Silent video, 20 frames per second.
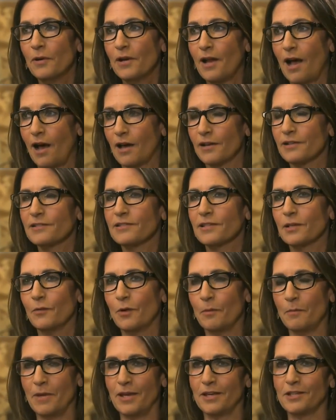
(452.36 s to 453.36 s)
But honestly,
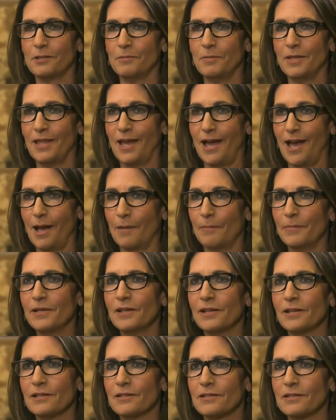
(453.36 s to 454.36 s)
what makes me the
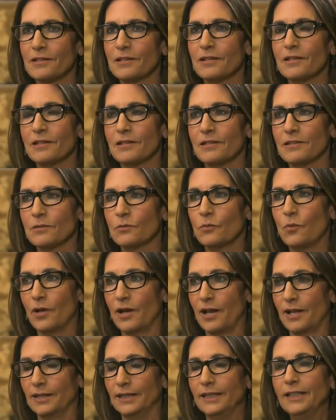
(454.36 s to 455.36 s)
happiest is
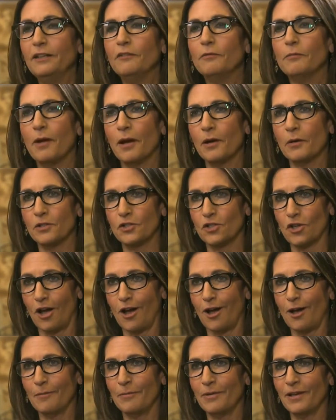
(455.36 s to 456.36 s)
when I leave my
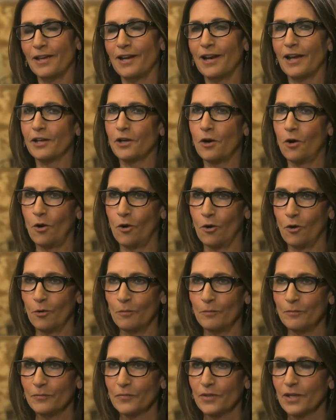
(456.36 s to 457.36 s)
job and I go
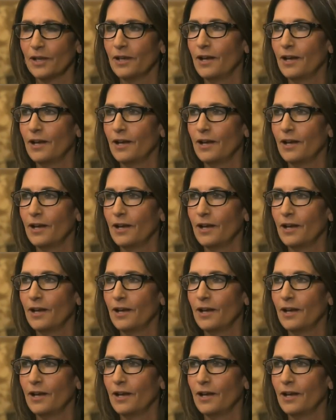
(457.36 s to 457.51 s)
home,